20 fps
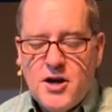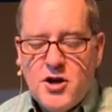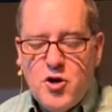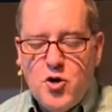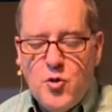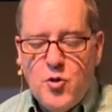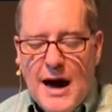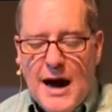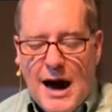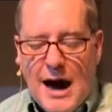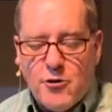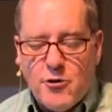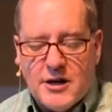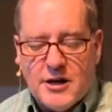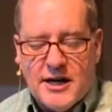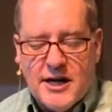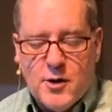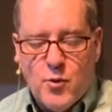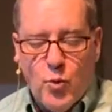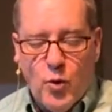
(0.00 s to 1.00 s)
You
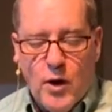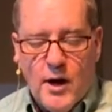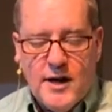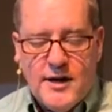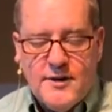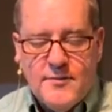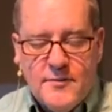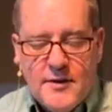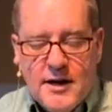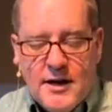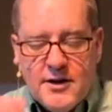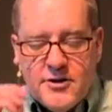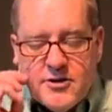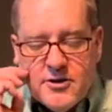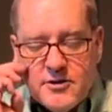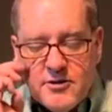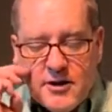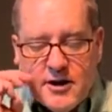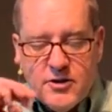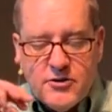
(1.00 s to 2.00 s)
arrogant one,
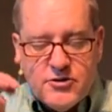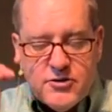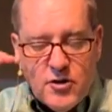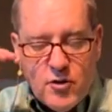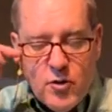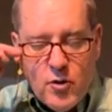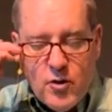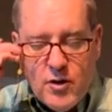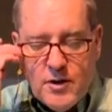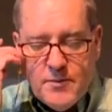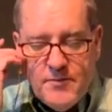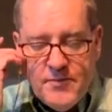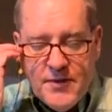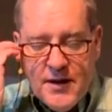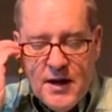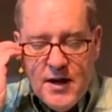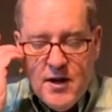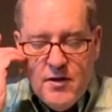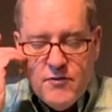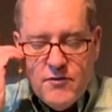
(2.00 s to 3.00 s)
declares the Lord